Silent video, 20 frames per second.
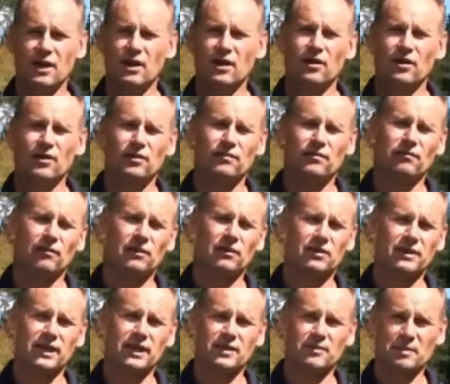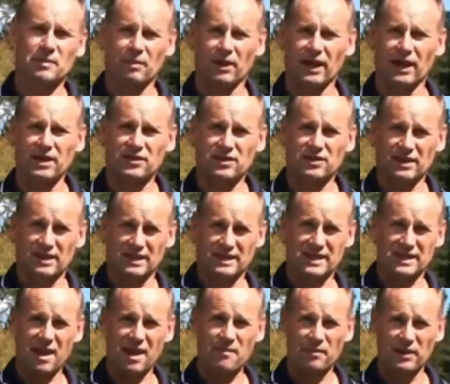Earth rods need to be placed in a
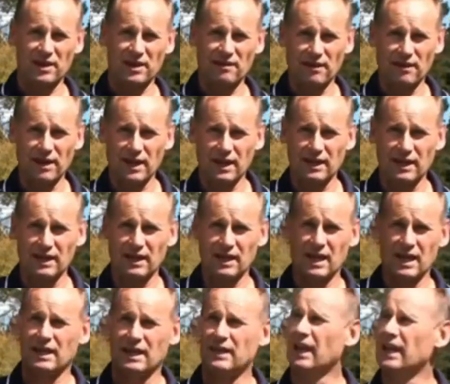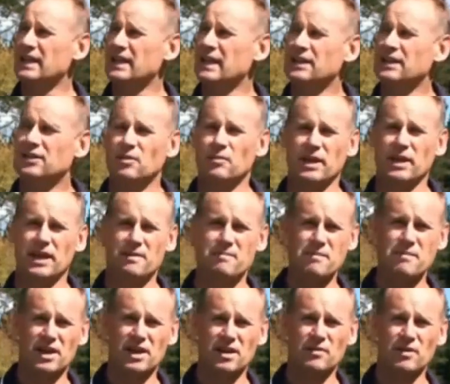damp area. They need to be a
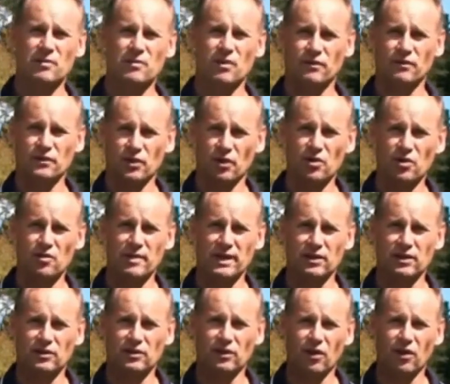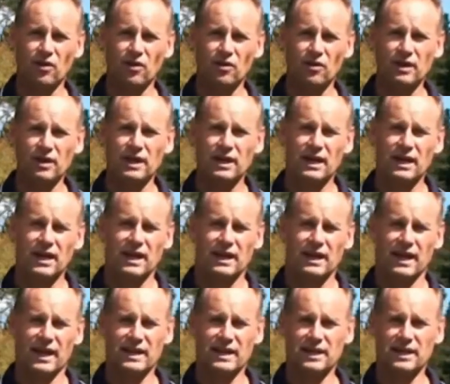minimum of 2 metres long.
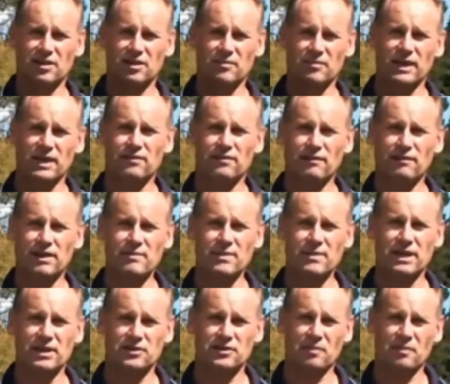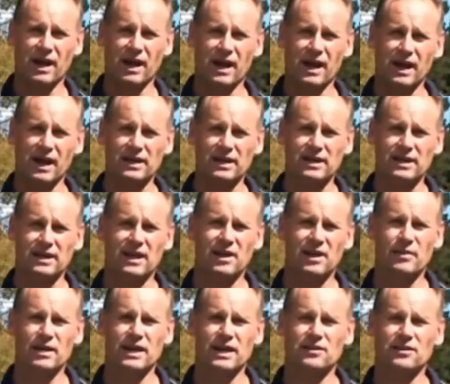They need to be 3 metres apart, and we
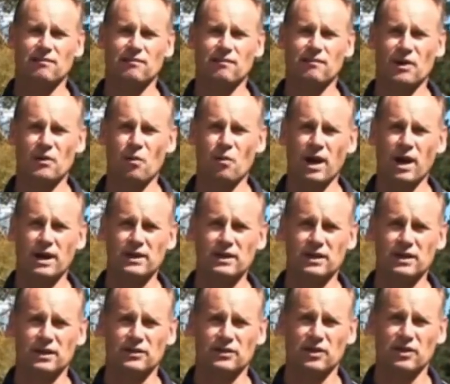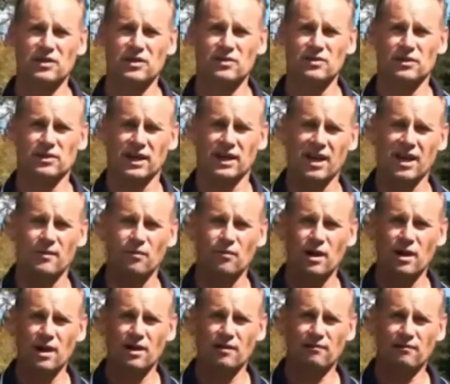need to run one continuous cable
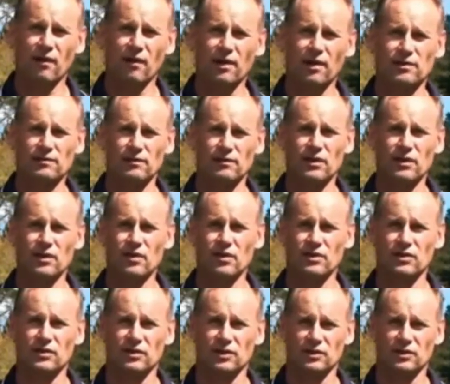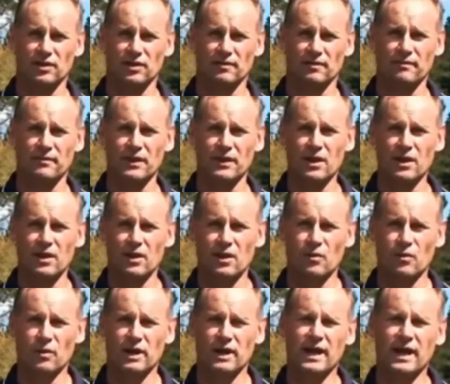right through the earth system.
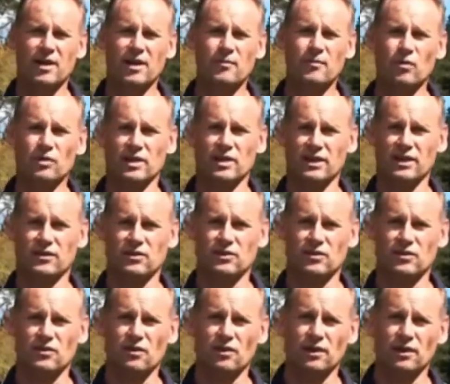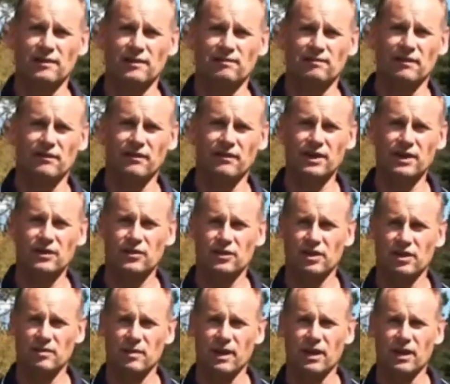When an animal touches your electric fence at the
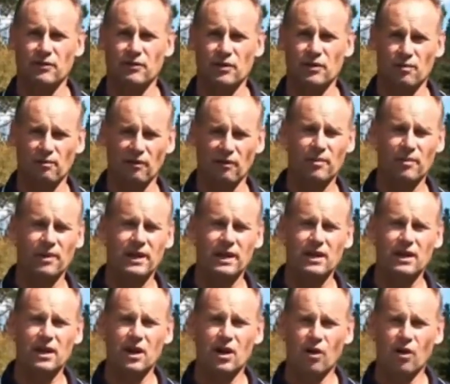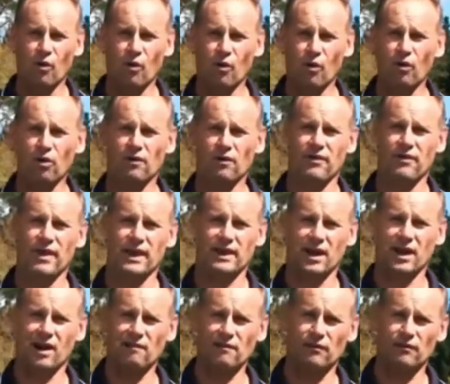back of your property, all of that
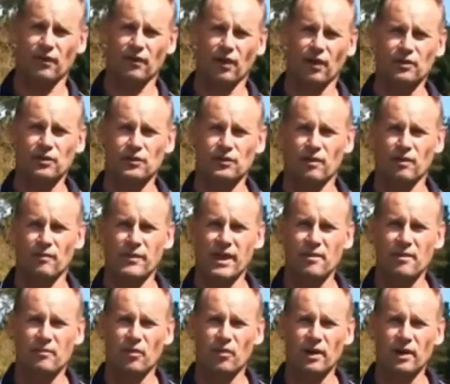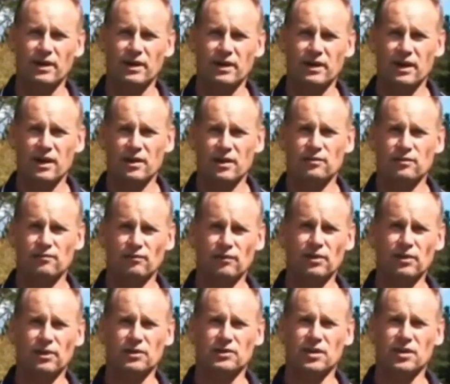current flows from that point through
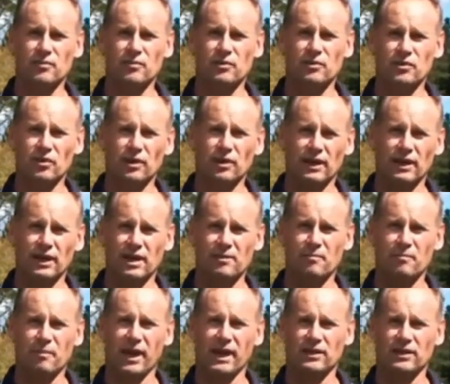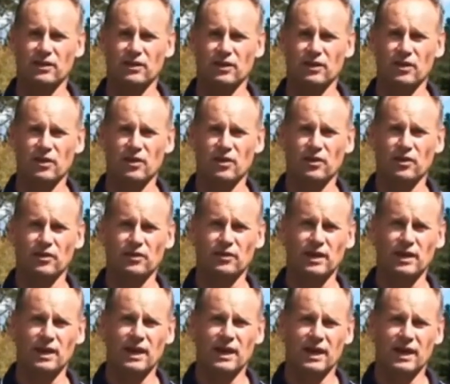the subsoil and back to the earth.
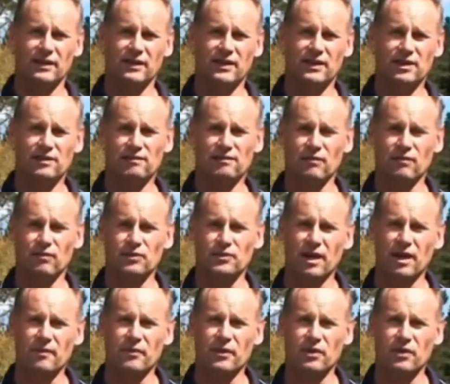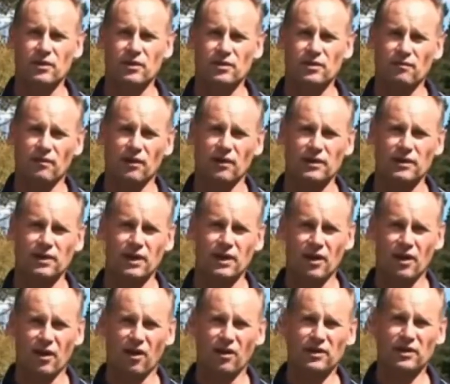It then travels up the earth rod,
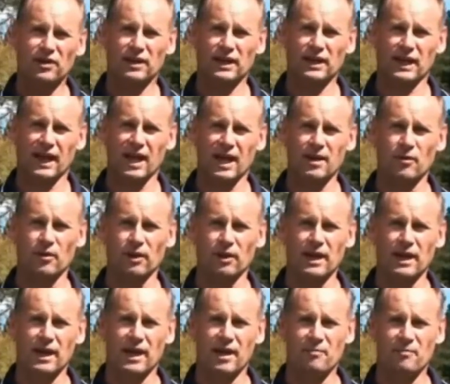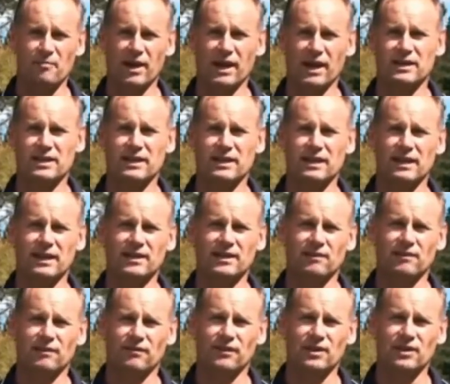onto the cable and back to the
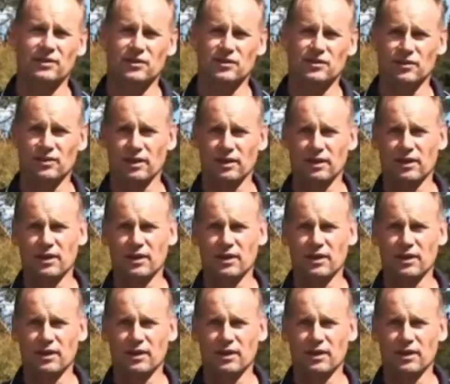electric fence unit.